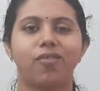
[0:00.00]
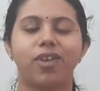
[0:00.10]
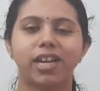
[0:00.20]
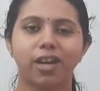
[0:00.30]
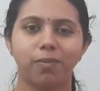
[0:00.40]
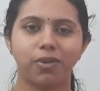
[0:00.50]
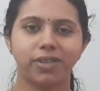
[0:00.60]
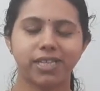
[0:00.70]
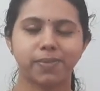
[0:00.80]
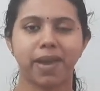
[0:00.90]
welcome to
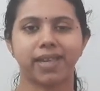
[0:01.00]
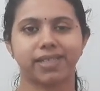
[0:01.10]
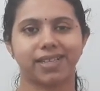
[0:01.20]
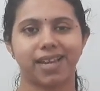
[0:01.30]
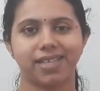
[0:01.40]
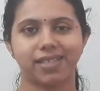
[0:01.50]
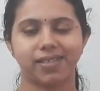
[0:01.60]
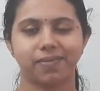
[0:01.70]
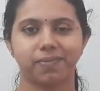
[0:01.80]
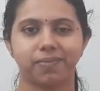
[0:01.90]
this maths class.